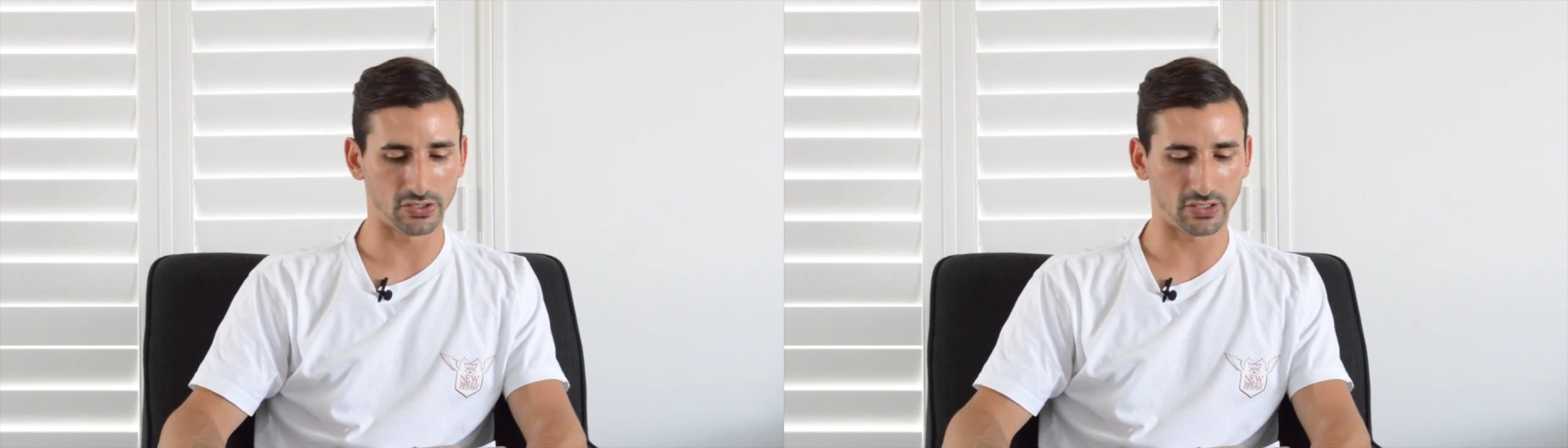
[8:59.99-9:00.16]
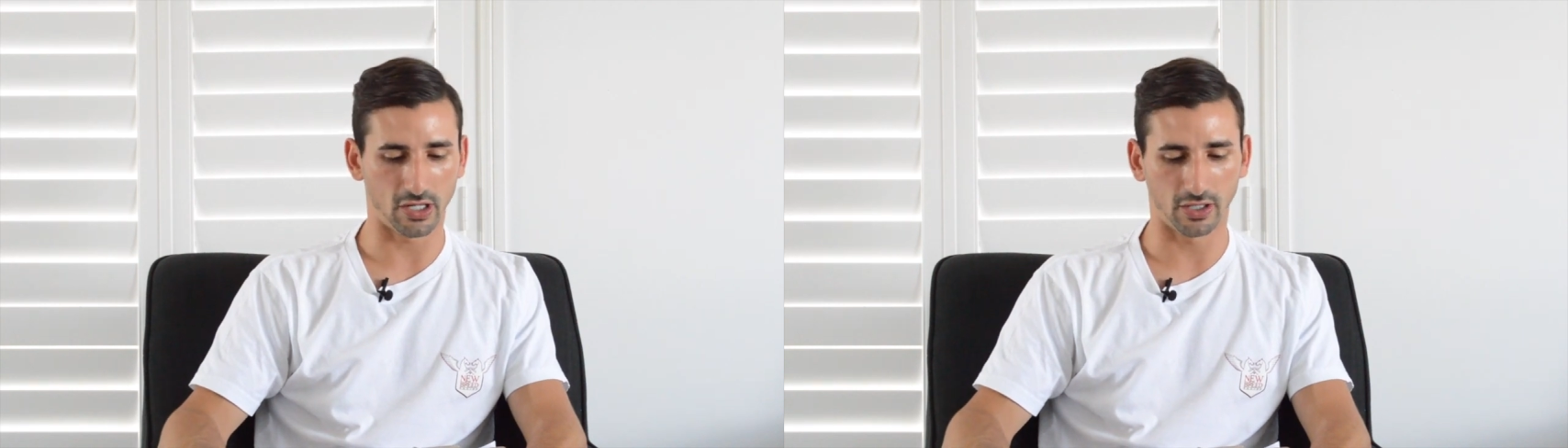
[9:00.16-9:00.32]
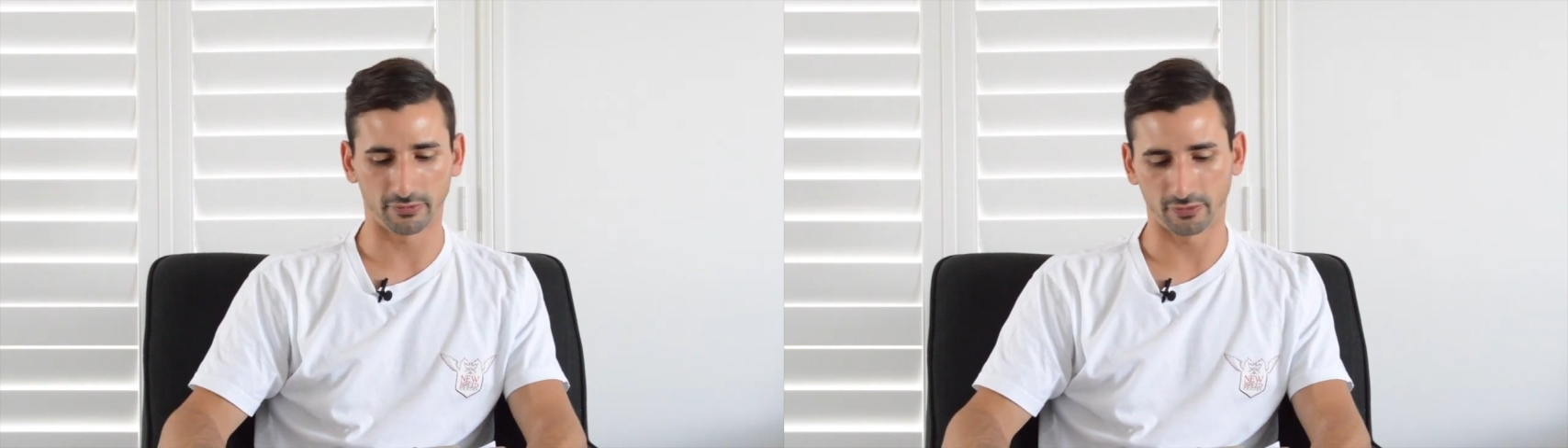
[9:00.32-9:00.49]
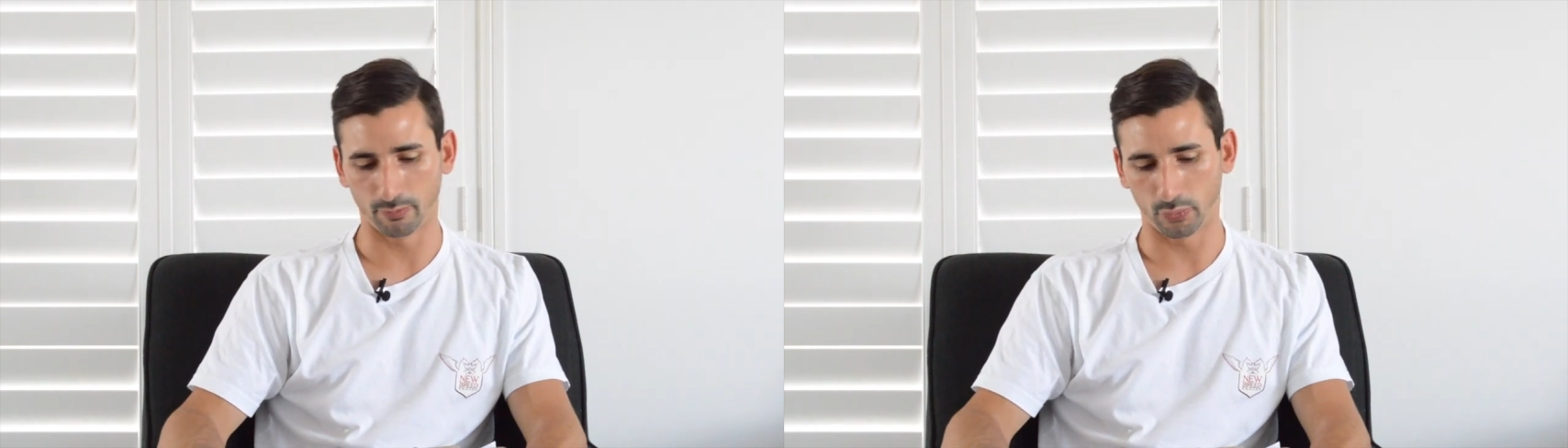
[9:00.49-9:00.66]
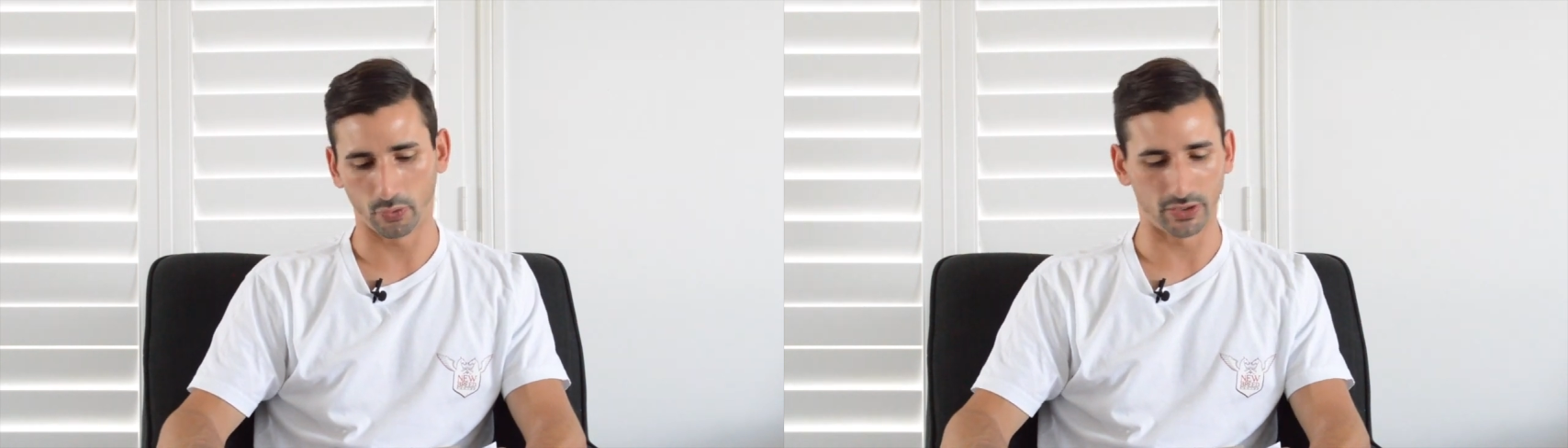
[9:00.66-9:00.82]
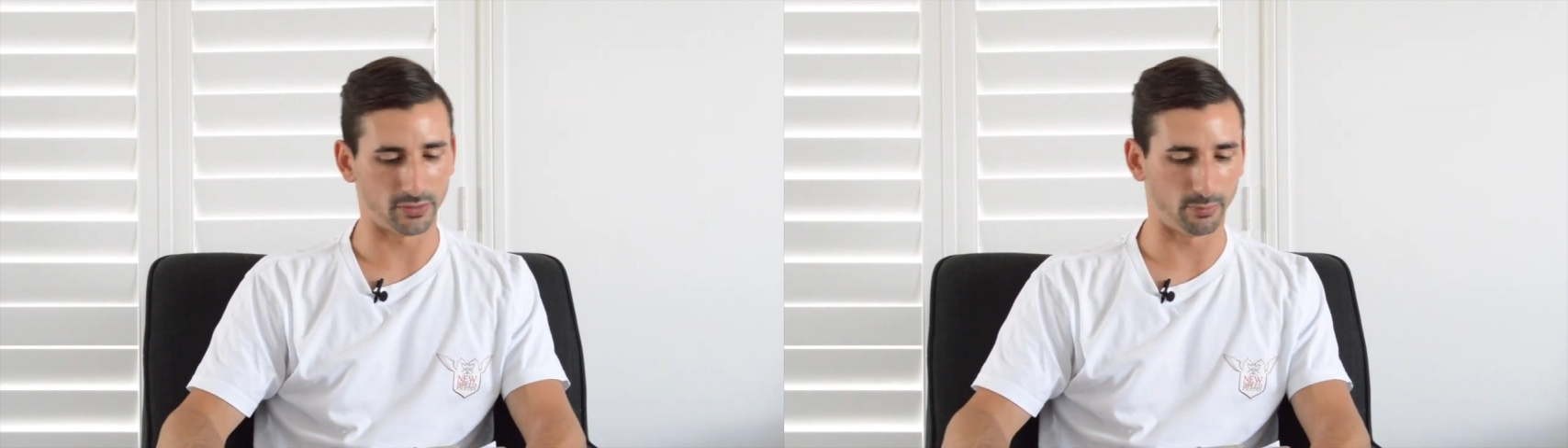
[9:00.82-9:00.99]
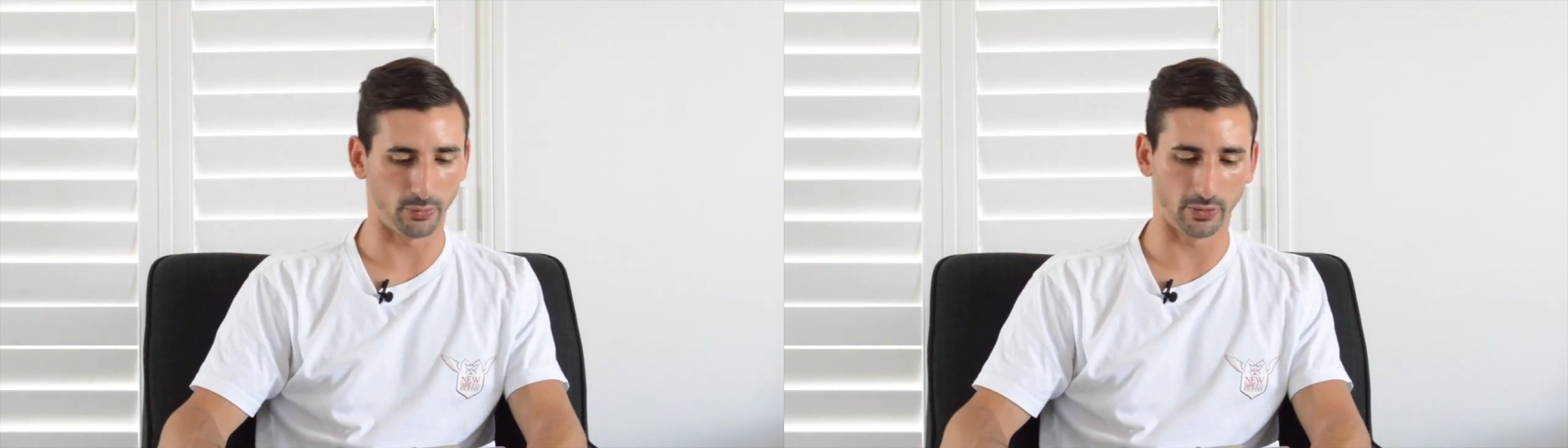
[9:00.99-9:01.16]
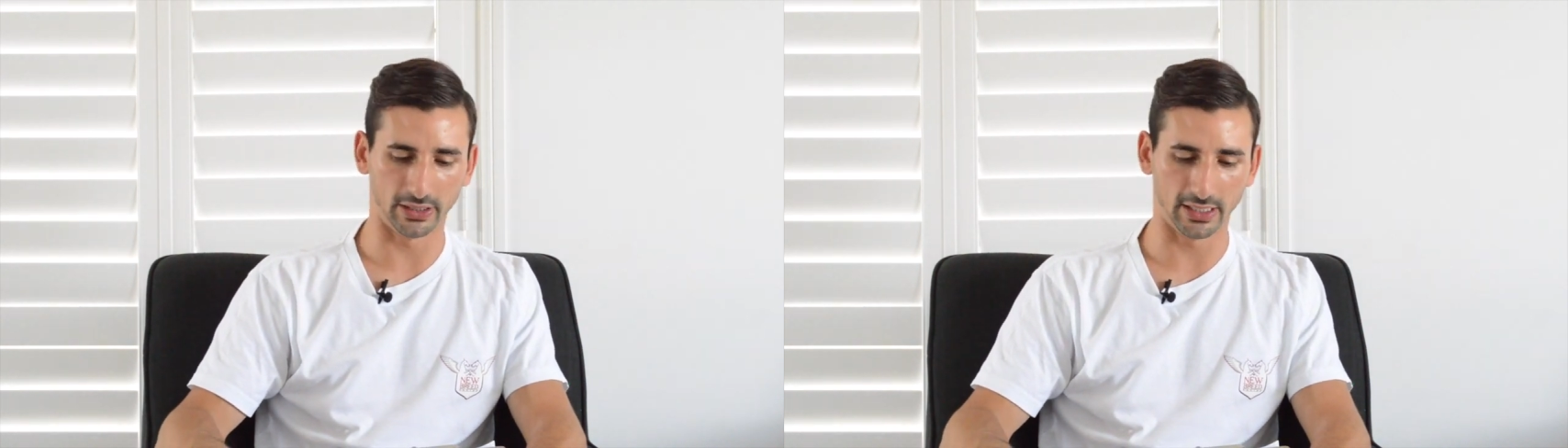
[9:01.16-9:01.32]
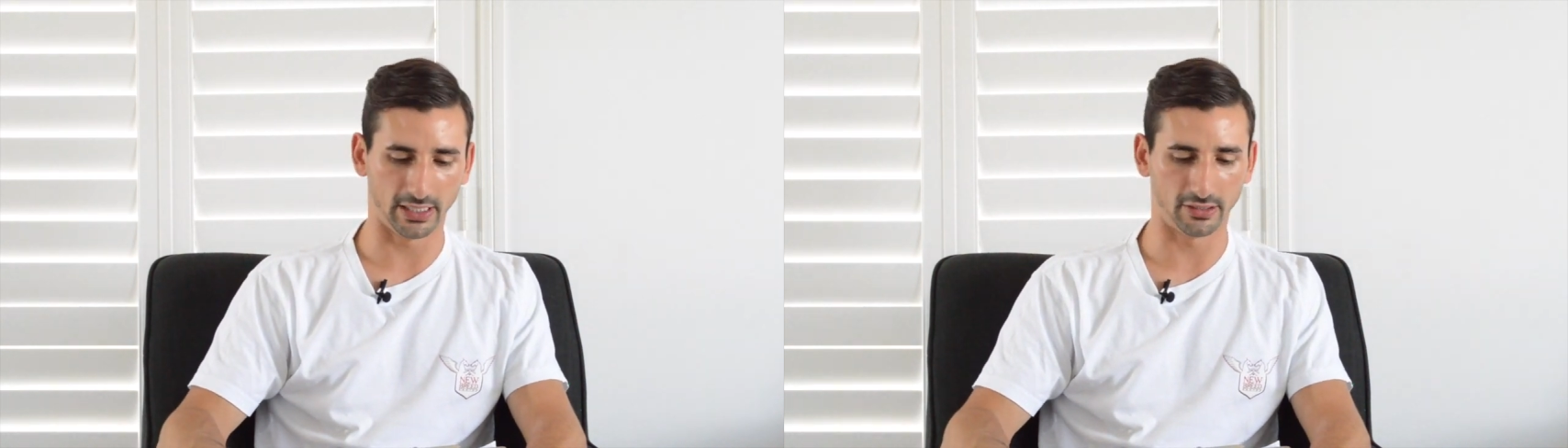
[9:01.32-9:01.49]
just going from point to
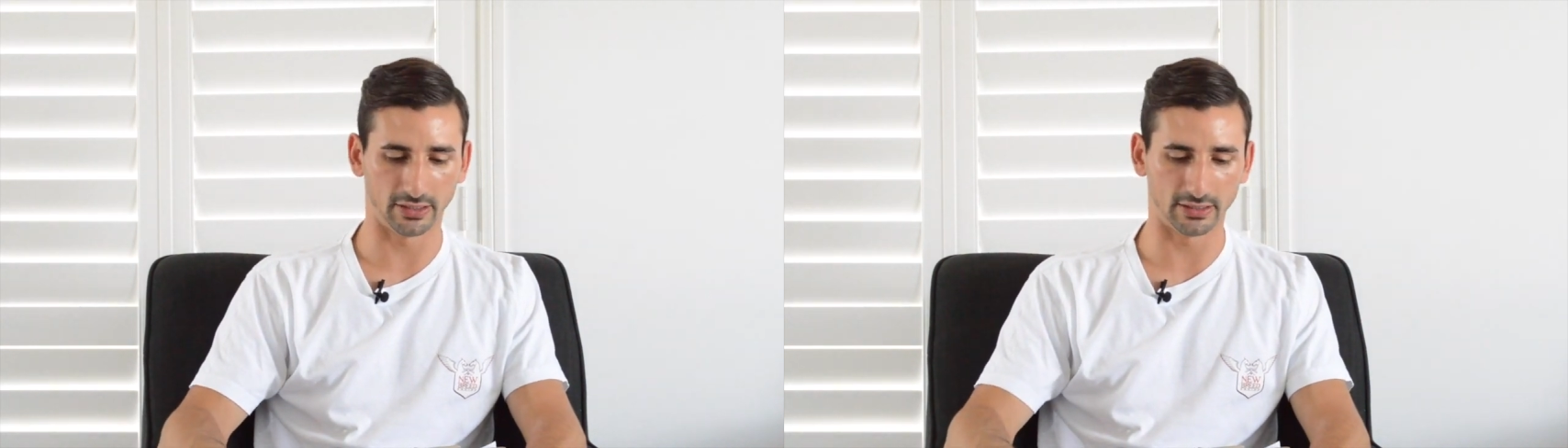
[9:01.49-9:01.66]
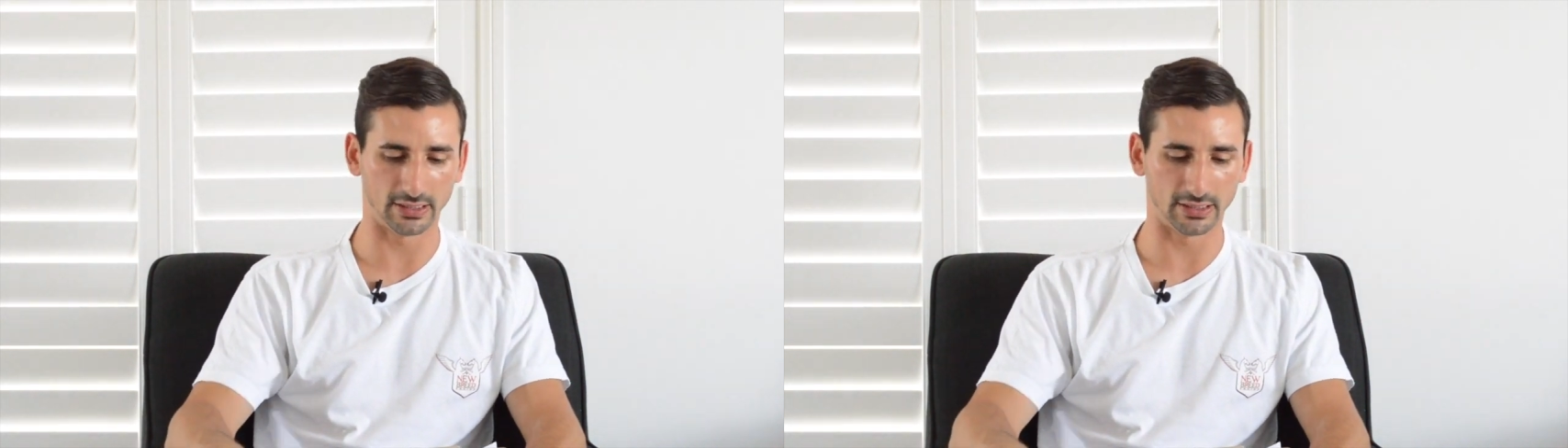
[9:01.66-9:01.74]
point here,